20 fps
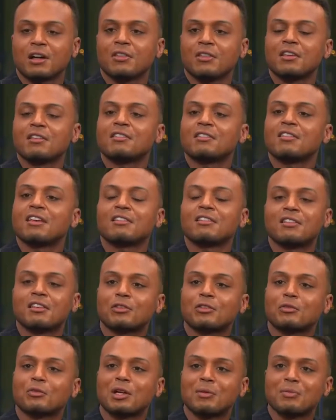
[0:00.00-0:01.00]
are that
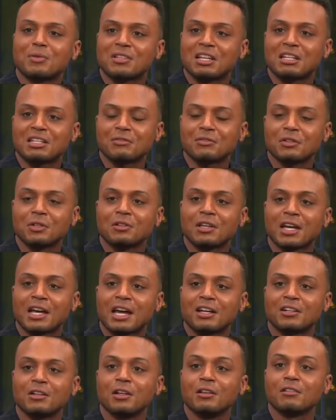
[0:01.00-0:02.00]
63% of UK
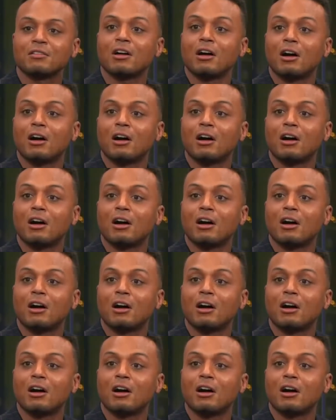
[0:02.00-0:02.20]
adults